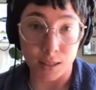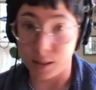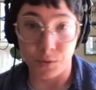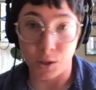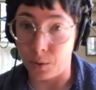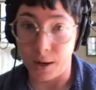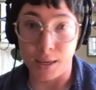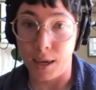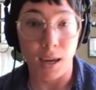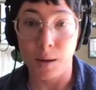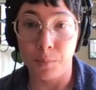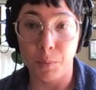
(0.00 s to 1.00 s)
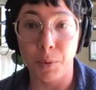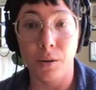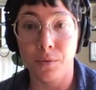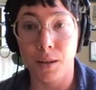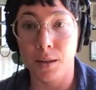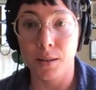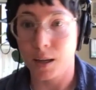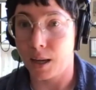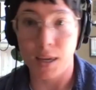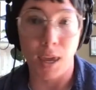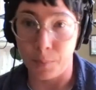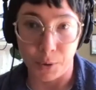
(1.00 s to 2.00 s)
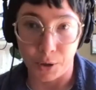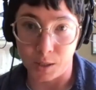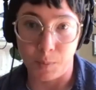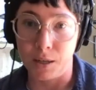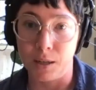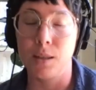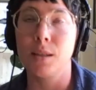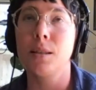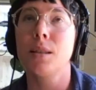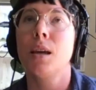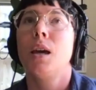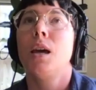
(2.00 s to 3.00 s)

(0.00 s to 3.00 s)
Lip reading: Because if so, I can't be part of this. Like I can't participate in this.